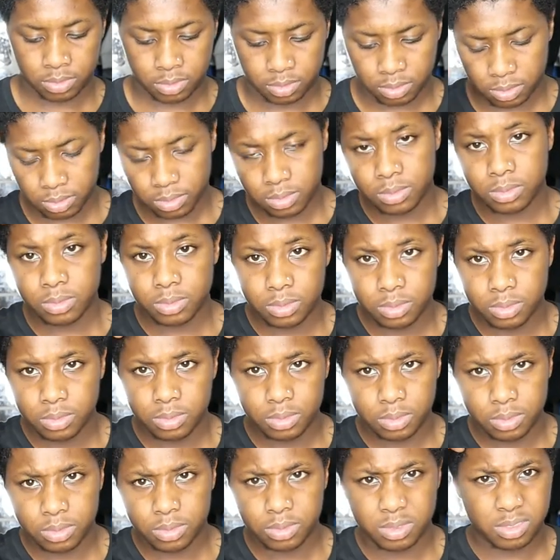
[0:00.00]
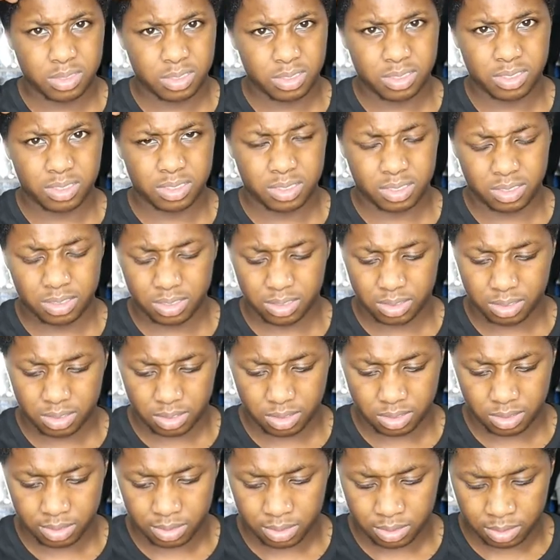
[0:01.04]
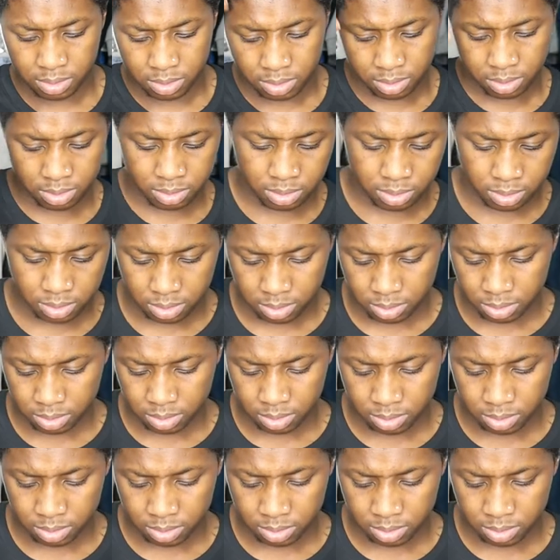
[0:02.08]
No one is speaking in this clip.